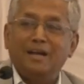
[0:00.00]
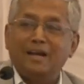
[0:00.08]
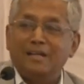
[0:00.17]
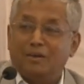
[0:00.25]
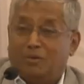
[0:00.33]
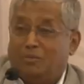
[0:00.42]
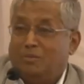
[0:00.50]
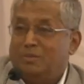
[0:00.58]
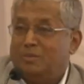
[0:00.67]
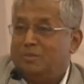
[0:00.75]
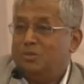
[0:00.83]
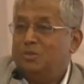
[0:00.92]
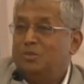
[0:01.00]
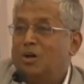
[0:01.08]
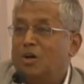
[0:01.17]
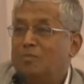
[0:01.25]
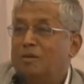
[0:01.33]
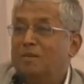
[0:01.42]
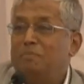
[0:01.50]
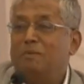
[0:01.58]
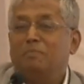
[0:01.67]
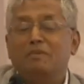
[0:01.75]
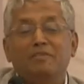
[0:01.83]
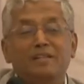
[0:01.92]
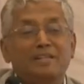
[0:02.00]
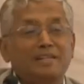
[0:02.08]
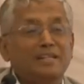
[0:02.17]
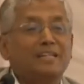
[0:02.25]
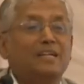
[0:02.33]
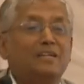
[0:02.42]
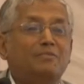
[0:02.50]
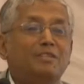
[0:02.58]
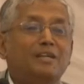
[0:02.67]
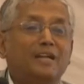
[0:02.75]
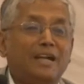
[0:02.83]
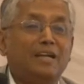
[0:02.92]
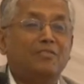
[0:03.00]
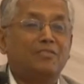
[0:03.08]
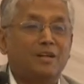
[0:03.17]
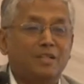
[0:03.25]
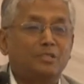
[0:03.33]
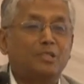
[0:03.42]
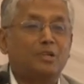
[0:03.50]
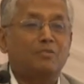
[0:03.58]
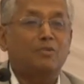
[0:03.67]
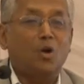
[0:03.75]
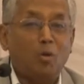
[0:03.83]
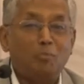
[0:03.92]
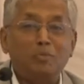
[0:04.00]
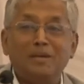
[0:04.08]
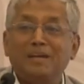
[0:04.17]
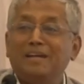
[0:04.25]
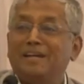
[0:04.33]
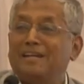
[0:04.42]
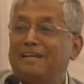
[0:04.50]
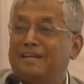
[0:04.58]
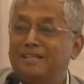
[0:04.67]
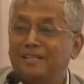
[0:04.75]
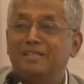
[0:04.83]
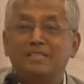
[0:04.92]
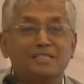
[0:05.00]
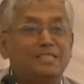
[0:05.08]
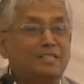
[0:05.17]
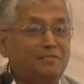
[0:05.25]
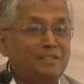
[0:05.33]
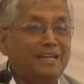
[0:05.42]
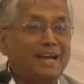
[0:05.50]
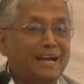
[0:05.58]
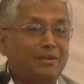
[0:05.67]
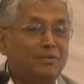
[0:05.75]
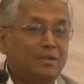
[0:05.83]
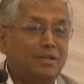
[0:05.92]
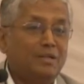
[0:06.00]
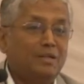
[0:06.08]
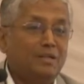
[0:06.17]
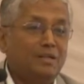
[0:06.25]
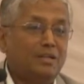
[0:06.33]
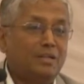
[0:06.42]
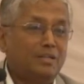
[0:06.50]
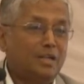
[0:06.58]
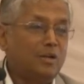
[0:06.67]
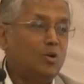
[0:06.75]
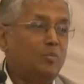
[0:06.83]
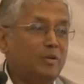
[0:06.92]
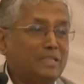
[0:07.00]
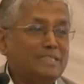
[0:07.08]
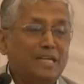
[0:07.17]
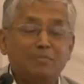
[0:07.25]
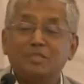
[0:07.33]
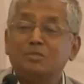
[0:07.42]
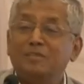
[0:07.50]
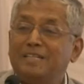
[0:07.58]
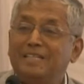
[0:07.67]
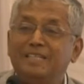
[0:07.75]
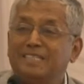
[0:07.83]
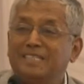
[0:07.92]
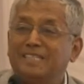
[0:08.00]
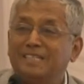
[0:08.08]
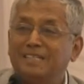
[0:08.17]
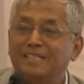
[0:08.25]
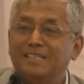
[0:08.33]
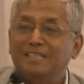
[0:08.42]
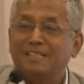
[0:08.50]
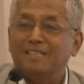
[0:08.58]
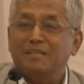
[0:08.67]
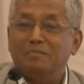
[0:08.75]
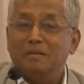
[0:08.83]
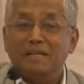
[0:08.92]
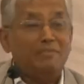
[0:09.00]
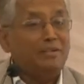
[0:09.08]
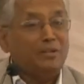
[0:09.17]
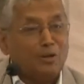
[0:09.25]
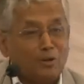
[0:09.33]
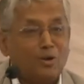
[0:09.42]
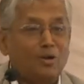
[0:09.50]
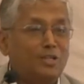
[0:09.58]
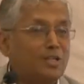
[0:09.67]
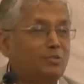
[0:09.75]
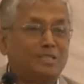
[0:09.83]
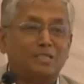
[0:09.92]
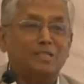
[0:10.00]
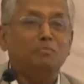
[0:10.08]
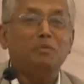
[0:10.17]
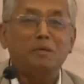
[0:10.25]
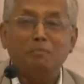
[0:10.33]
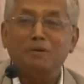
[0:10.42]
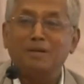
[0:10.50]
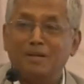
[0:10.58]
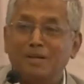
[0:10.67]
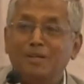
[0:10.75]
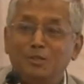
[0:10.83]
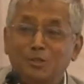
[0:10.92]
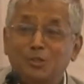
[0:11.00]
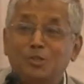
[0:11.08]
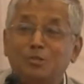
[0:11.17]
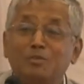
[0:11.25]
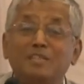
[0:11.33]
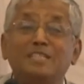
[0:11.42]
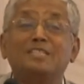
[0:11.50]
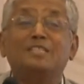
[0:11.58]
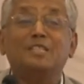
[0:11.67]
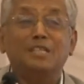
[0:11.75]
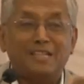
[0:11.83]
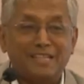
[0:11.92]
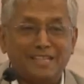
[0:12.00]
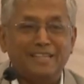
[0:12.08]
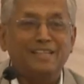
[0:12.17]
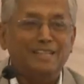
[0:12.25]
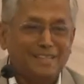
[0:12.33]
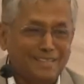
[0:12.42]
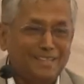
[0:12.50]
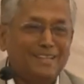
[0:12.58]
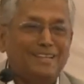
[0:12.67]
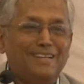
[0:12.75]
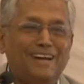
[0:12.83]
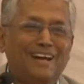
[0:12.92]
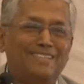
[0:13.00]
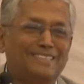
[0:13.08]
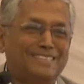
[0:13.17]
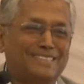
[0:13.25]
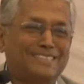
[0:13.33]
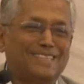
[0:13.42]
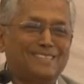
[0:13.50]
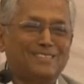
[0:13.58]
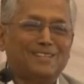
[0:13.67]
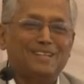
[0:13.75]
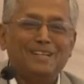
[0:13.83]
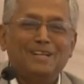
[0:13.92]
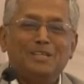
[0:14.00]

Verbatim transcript: And now, normally people will think that with the kind of culture of copying and other things that we have, uh, take home exam is very risky. Believe it or not, the question paper used to be riskier than the uh, answers actually.